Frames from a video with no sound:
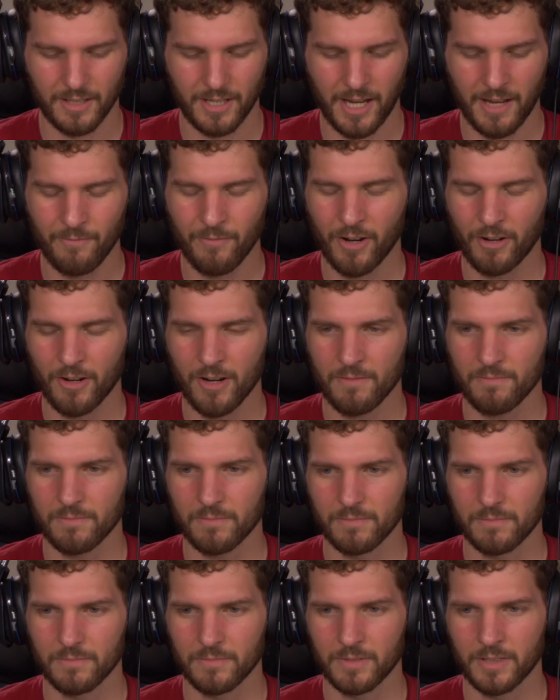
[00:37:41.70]
I'm very
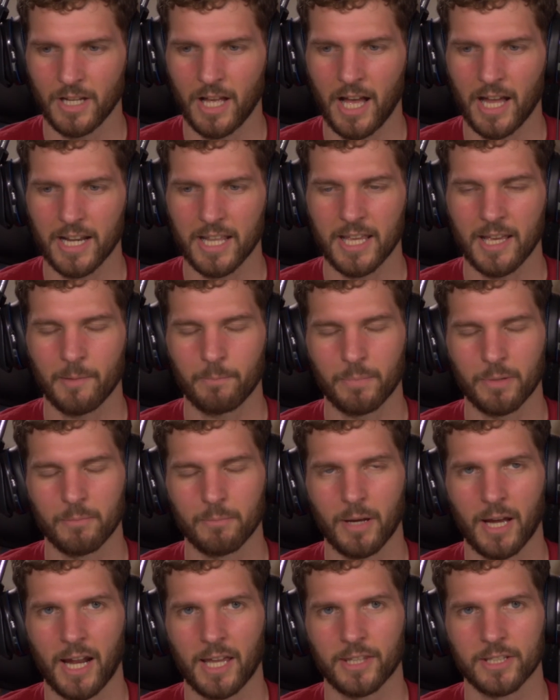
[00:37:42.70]
not hip and
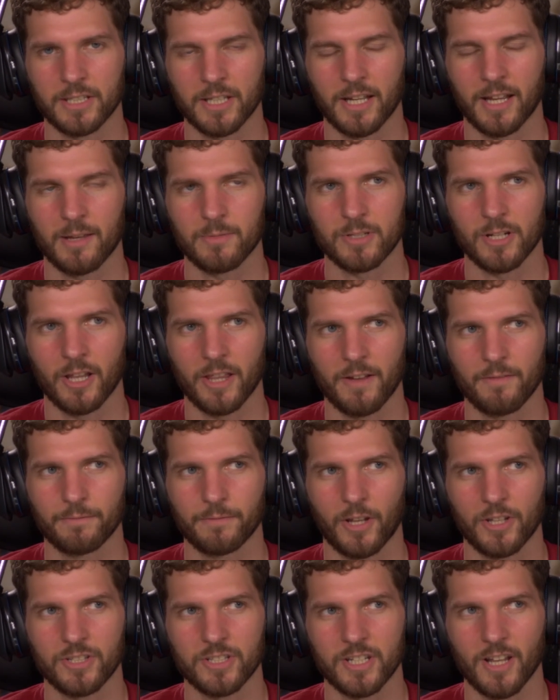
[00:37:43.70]
behind the times and all that
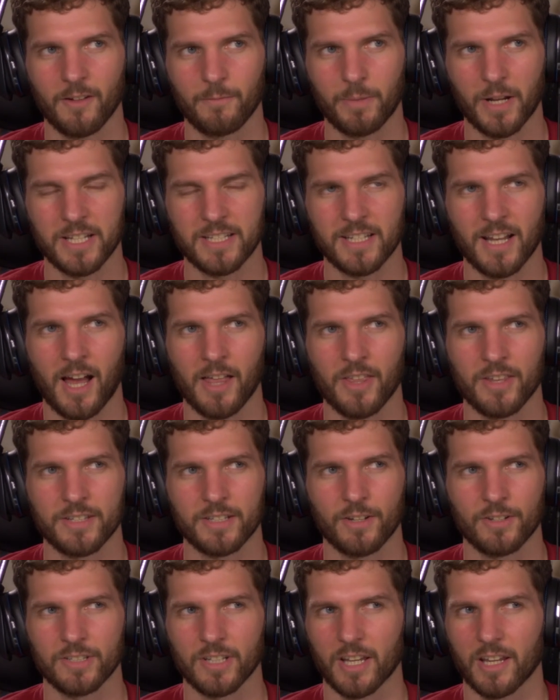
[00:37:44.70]
fun stuff, but I saw this
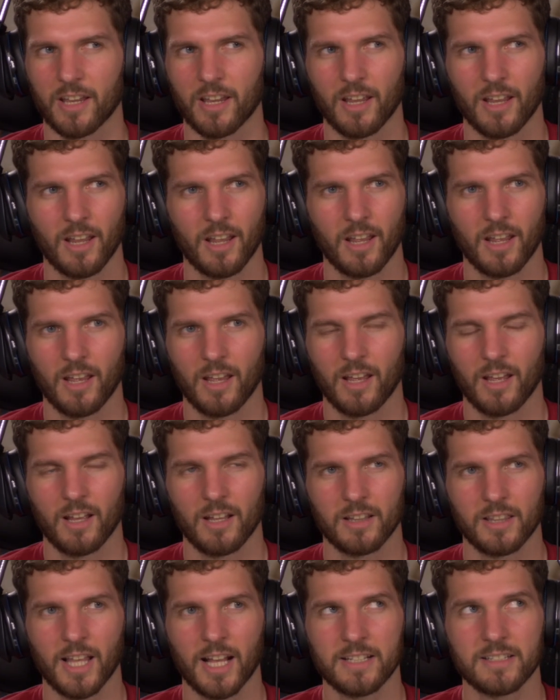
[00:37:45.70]
and I was like,
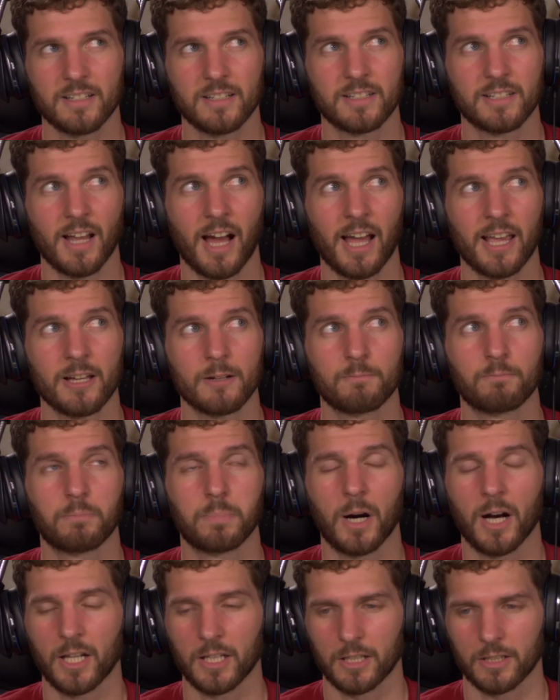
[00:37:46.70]
that's
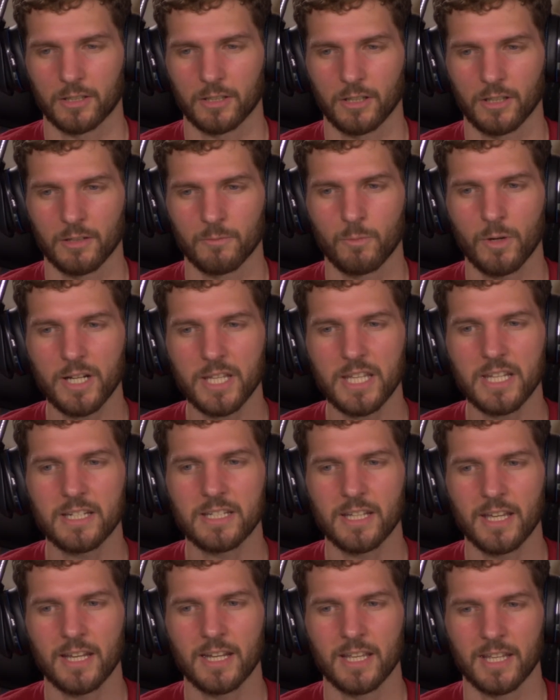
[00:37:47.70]
diabolical. And what he
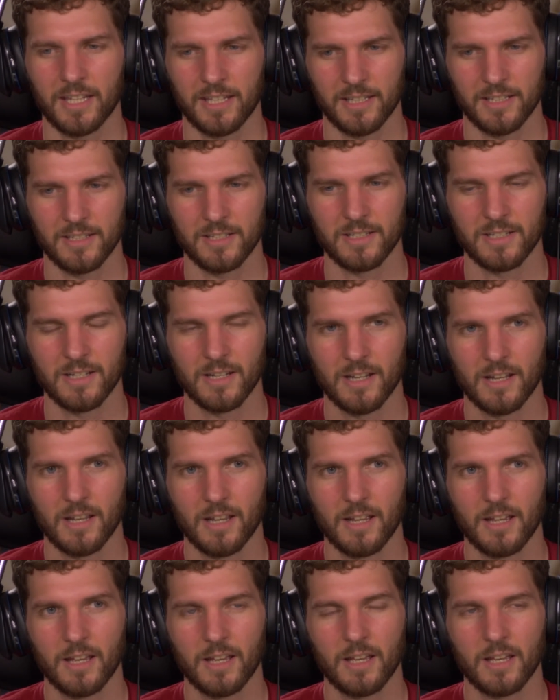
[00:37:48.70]
did is
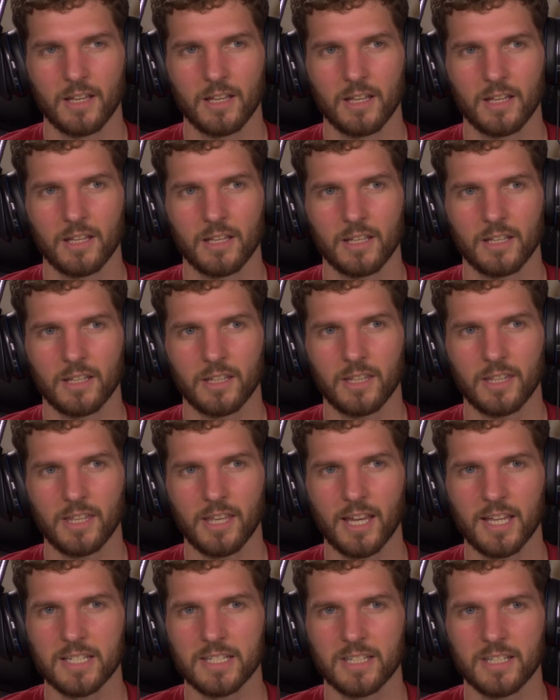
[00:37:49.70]
he
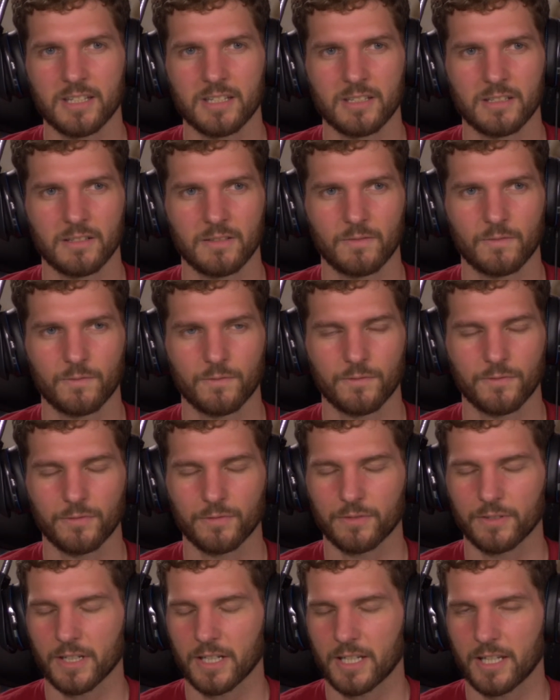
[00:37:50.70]
has this
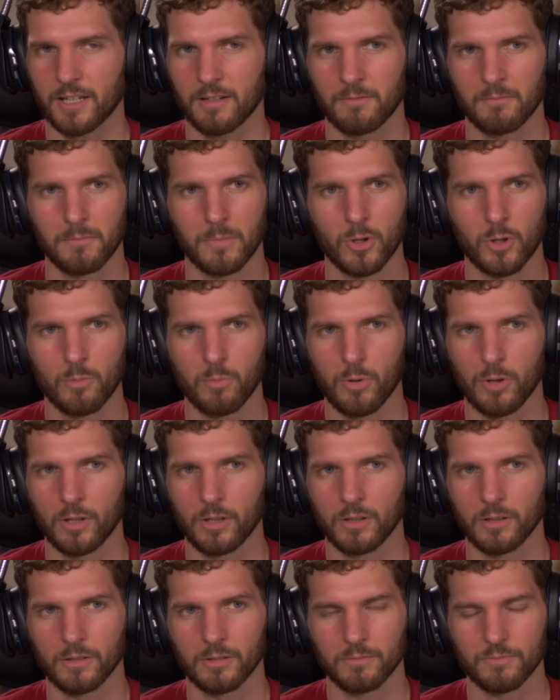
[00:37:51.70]
freaking
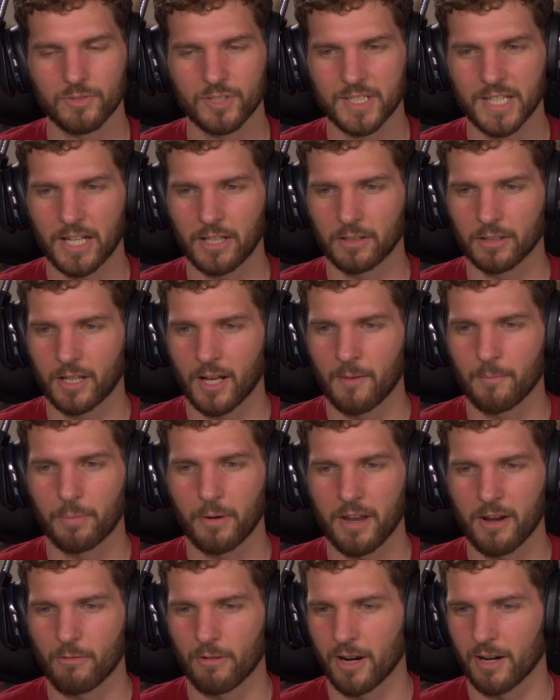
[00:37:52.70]
mobile cell
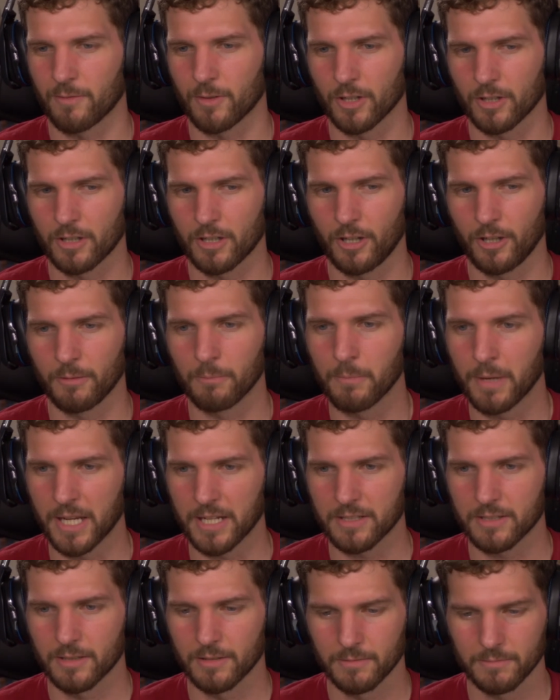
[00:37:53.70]
company or whatever called
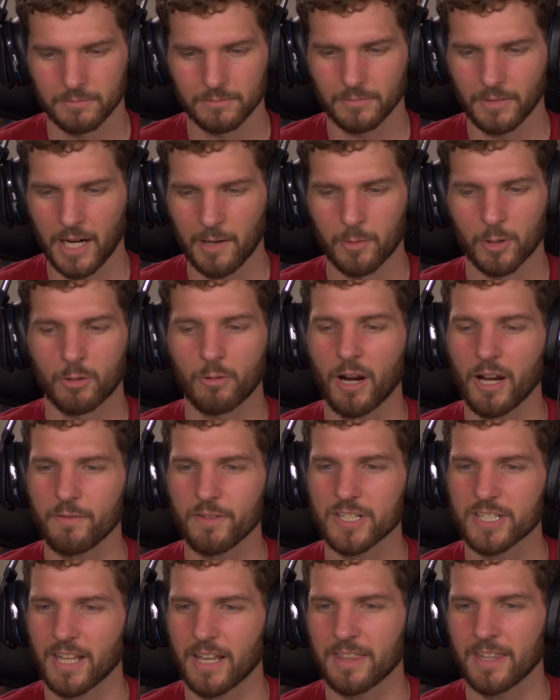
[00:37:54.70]
Mint. I regret
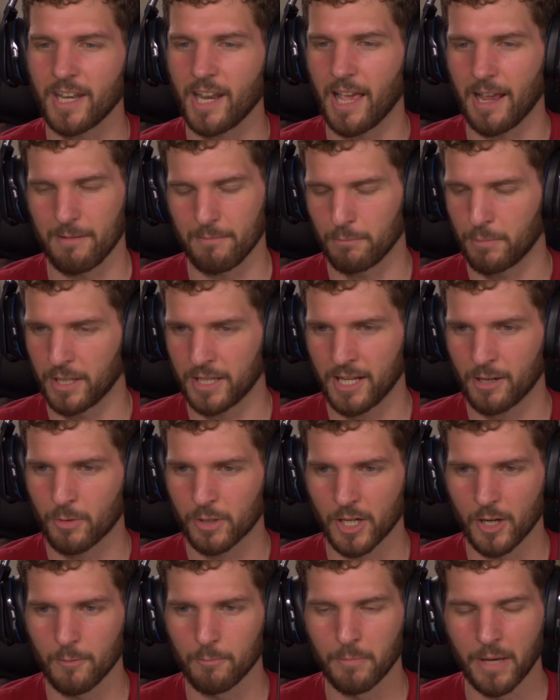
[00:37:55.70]
even saying the name, but there we
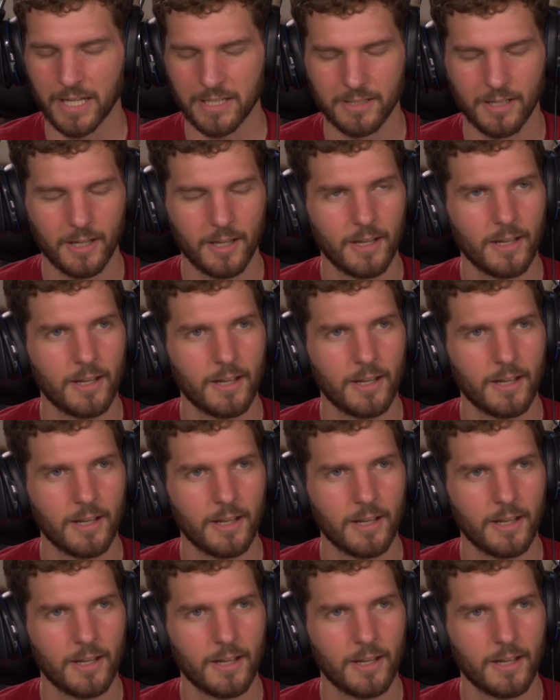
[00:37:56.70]
go, Mint.